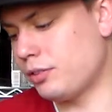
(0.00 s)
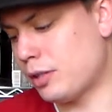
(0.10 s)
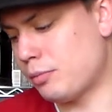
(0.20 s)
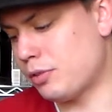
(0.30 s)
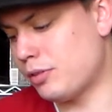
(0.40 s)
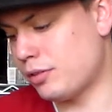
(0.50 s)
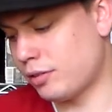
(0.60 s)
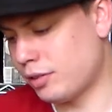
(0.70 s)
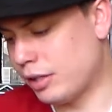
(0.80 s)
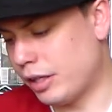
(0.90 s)

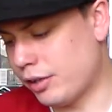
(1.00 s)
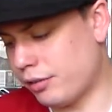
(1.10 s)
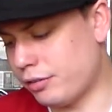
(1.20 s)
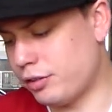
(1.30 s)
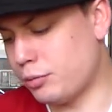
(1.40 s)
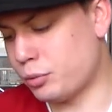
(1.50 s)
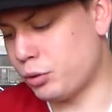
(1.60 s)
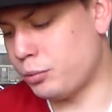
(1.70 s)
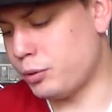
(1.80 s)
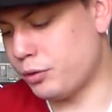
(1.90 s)
receptions, 13
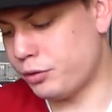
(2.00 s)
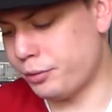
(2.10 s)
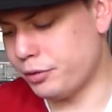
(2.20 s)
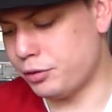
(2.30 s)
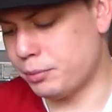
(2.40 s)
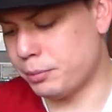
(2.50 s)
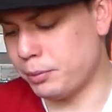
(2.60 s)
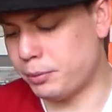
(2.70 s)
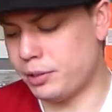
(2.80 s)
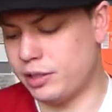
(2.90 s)
Pro Bowls, 3 Super
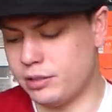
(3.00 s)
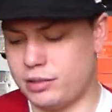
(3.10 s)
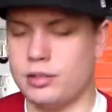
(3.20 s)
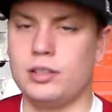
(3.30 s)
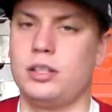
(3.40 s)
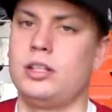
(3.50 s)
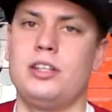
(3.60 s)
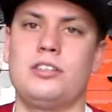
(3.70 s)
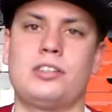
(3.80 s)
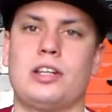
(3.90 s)
Bowl rings.
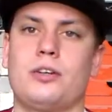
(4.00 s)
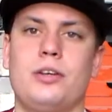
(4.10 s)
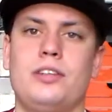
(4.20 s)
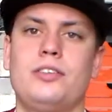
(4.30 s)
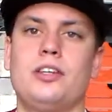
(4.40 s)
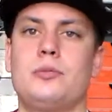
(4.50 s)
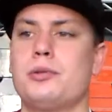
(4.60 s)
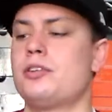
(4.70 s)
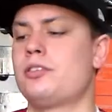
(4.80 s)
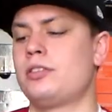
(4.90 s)
He just got crazy
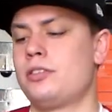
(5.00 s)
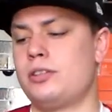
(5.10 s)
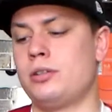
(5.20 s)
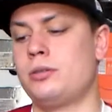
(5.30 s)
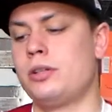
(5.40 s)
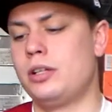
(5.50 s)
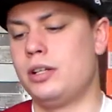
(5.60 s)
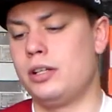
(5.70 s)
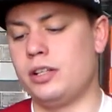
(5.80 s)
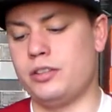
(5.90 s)
numbers, so
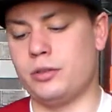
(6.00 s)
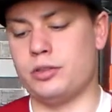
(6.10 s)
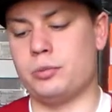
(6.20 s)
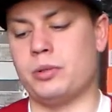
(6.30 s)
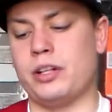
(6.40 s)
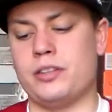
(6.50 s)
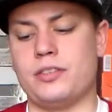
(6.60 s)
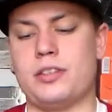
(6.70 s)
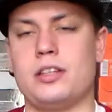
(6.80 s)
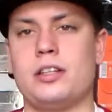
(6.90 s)
it's no
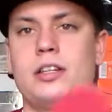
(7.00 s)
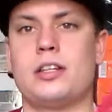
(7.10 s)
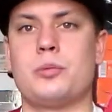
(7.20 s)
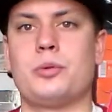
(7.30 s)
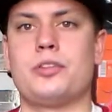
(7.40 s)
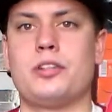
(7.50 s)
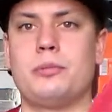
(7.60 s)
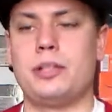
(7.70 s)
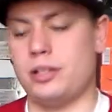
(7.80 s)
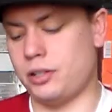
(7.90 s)
surprise that they that they printed
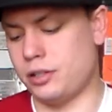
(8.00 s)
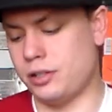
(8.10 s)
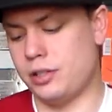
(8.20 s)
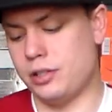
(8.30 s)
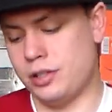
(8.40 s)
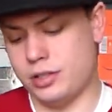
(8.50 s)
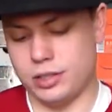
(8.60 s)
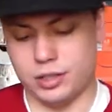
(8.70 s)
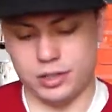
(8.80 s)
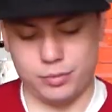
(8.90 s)
them on here.
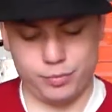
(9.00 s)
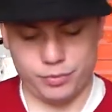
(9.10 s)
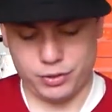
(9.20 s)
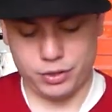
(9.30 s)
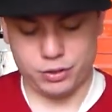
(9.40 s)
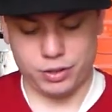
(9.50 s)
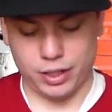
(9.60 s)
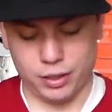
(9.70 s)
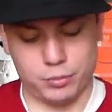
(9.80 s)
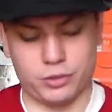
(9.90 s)
Um, you know, you
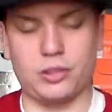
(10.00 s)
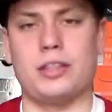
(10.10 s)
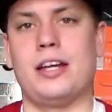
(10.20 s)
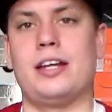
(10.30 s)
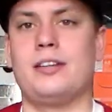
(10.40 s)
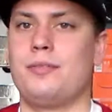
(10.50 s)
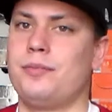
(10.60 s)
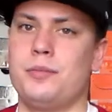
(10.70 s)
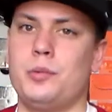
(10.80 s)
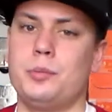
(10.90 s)
got numbers like that,
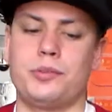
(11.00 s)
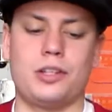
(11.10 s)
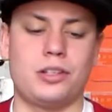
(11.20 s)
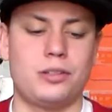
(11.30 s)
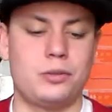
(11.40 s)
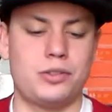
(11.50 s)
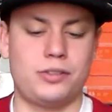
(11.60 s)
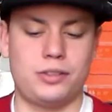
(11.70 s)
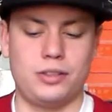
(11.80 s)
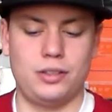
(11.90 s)
people take
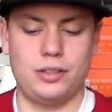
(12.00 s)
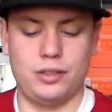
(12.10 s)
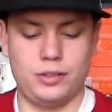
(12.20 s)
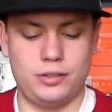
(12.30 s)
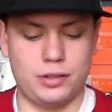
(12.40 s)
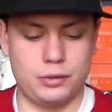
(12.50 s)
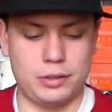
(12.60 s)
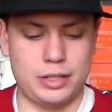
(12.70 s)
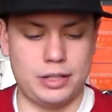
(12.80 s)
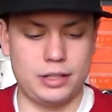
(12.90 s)
notice.
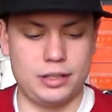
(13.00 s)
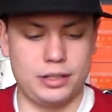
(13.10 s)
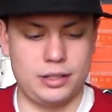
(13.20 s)
So uh,